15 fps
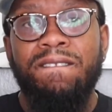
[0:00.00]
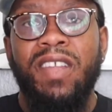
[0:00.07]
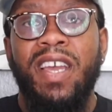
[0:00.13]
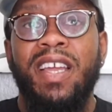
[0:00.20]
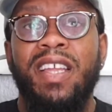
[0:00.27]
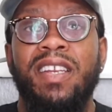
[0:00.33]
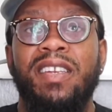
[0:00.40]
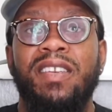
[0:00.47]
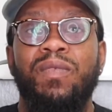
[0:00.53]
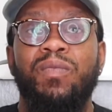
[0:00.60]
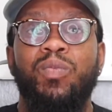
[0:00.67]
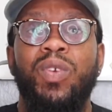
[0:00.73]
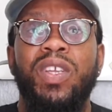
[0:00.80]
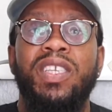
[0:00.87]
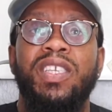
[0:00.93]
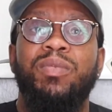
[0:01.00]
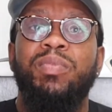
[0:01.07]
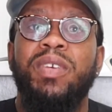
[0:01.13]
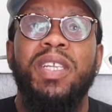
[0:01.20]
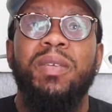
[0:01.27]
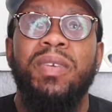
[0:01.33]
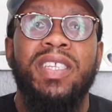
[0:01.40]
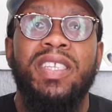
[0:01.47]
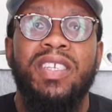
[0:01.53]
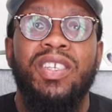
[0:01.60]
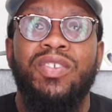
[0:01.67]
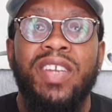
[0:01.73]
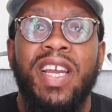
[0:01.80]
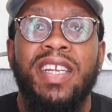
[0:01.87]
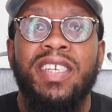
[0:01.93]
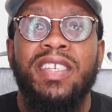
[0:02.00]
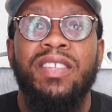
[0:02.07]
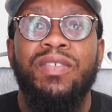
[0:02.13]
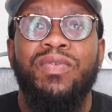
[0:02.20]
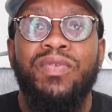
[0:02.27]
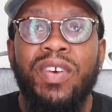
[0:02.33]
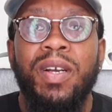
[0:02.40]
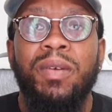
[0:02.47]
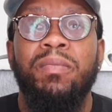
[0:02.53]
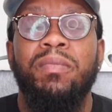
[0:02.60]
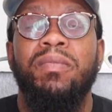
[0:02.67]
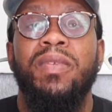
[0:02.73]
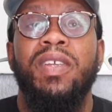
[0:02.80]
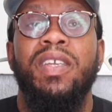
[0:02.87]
and which is pretty much distractions from,